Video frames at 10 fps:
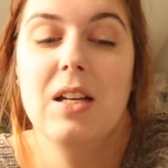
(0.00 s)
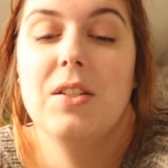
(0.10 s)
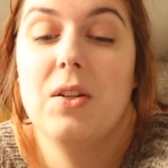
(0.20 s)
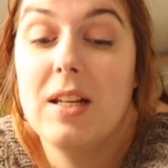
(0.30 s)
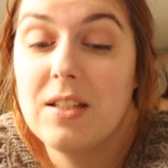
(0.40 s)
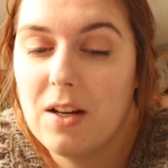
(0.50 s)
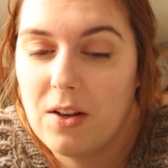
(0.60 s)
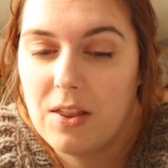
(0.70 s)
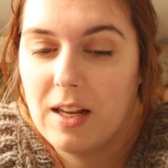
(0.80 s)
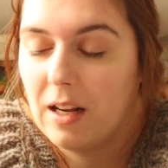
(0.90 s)
So that's
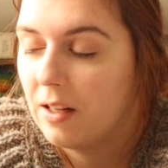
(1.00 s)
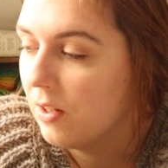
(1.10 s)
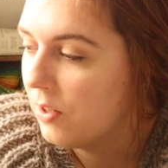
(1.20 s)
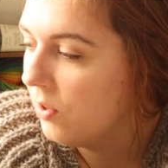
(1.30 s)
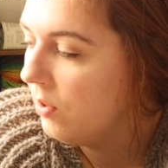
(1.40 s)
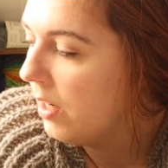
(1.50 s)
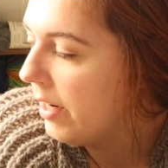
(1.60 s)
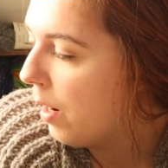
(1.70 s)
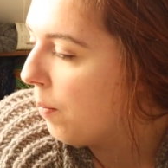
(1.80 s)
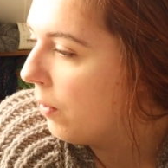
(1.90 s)
another thing I cast on, and
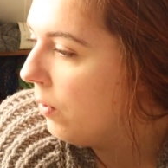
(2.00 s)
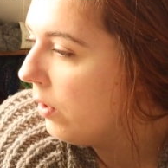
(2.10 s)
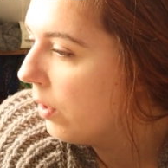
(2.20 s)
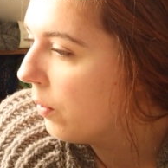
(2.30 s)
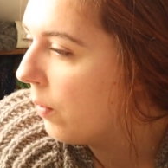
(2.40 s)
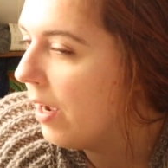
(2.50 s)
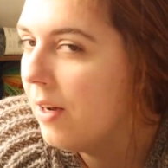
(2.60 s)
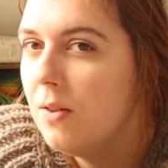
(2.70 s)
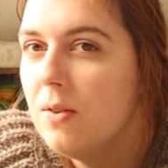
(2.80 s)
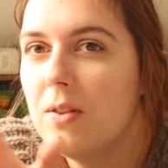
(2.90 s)
I'm looking
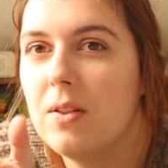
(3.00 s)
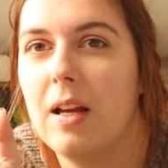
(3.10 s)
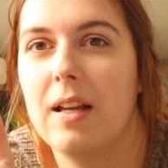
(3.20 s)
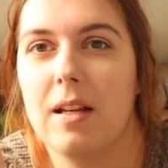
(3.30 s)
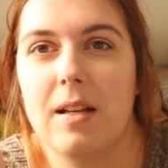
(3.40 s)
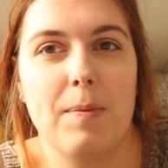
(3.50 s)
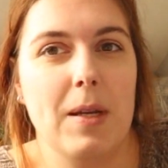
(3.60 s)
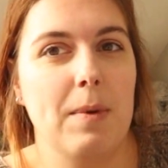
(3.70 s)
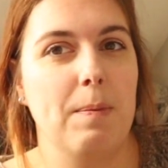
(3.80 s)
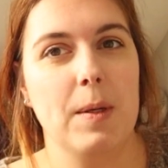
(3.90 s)
around.
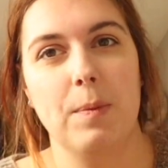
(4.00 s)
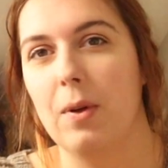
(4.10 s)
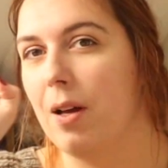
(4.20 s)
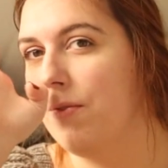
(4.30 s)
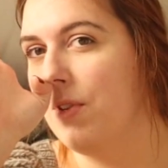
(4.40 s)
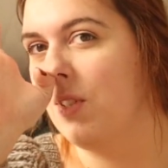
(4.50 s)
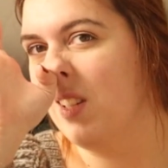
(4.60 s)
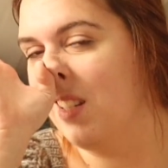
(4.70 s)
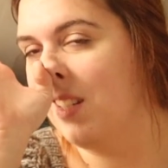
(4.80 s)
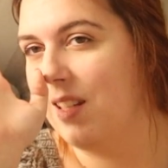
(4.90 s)
Maybe people have
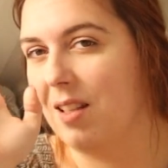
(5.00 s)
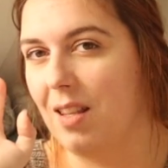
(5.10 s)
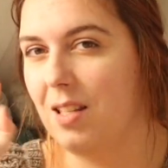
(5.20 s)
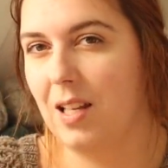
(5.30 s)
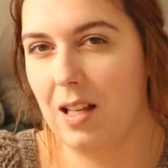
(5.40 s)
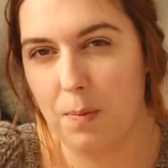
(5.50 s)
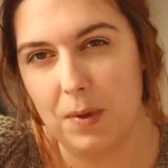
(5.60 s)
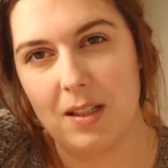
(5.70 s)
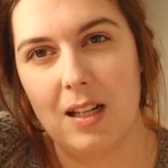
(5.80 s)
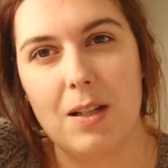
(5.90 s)
noticed the setup
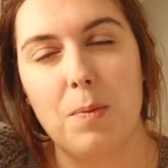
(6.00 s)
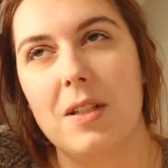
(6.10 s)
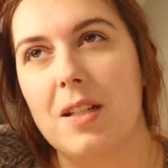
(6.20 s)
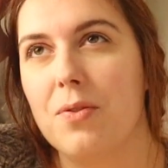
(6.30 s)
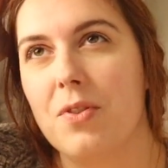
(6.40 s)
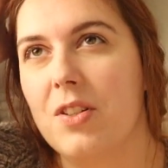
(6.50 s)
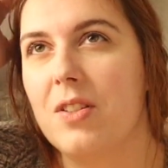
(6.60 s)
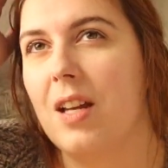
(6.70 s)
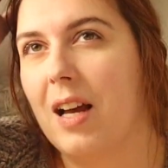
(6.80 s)
is a little bit different.